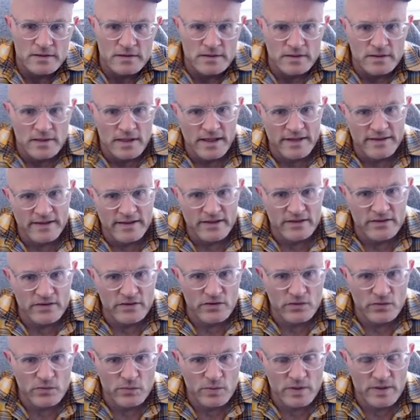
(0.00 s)
And then you're
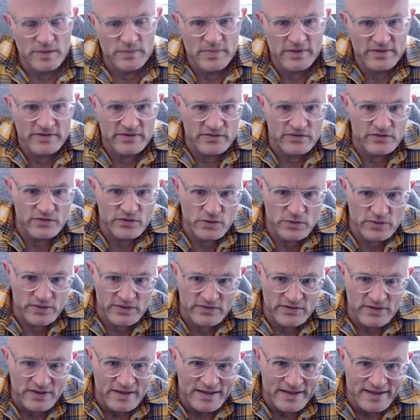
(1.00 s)
the one in business. Notice,
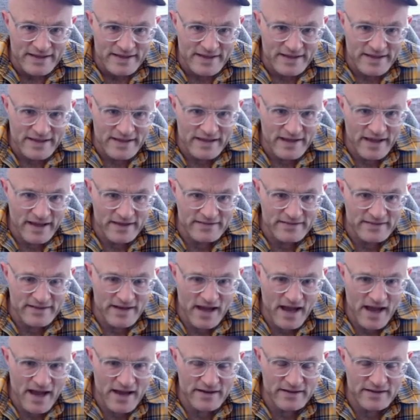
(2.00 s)
he's
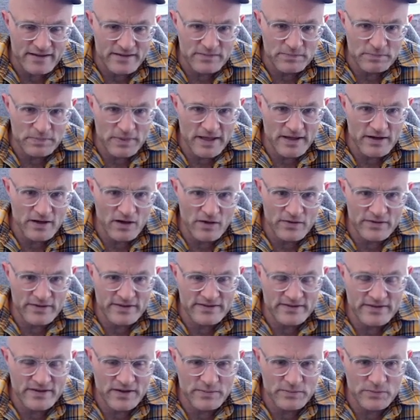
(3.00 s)
played all these
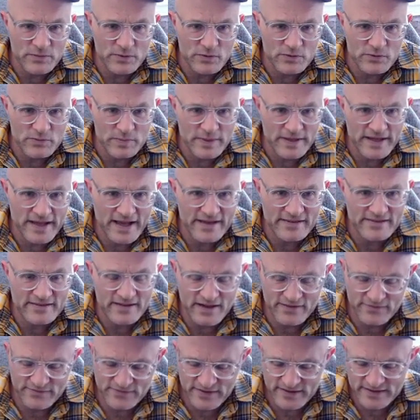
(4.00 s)
dumb moves, but he has
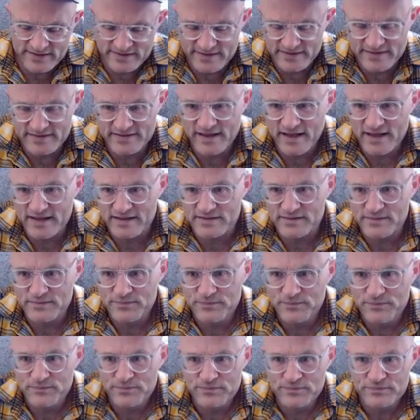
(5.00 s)
not fixed his knight.
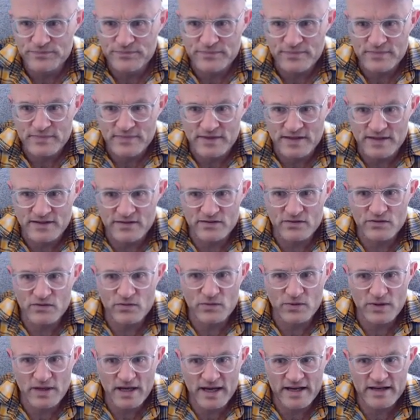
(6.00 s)
This is
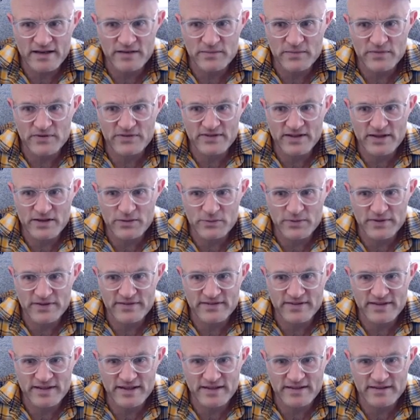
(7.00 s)
the kind of mistake we
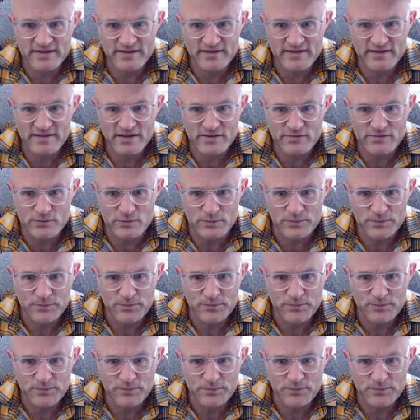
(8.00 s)
see at this level.